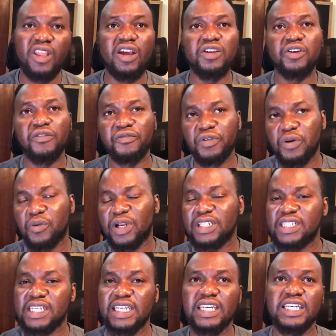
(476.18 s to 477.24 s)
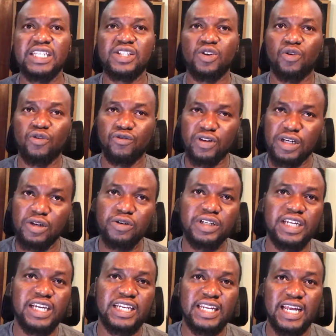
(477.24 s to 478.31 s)
your frequency is
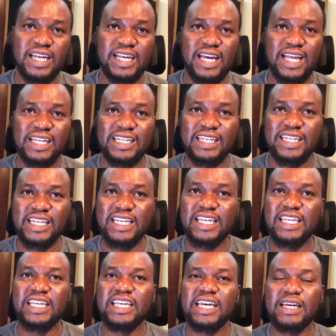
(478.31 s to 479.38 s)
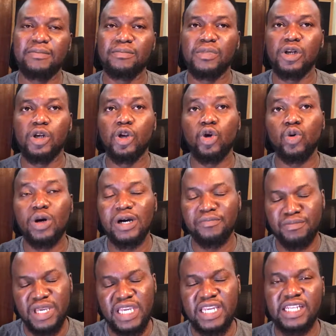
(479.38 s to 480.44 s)
overloaded at the lower
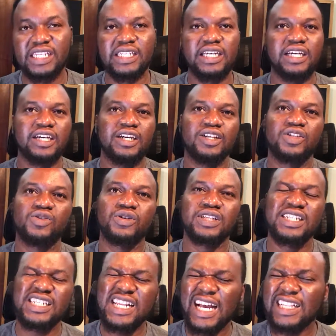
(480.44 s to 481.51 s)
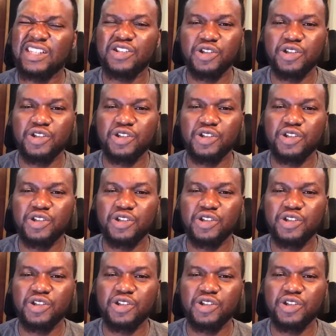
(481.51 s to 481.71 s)
mid. So that's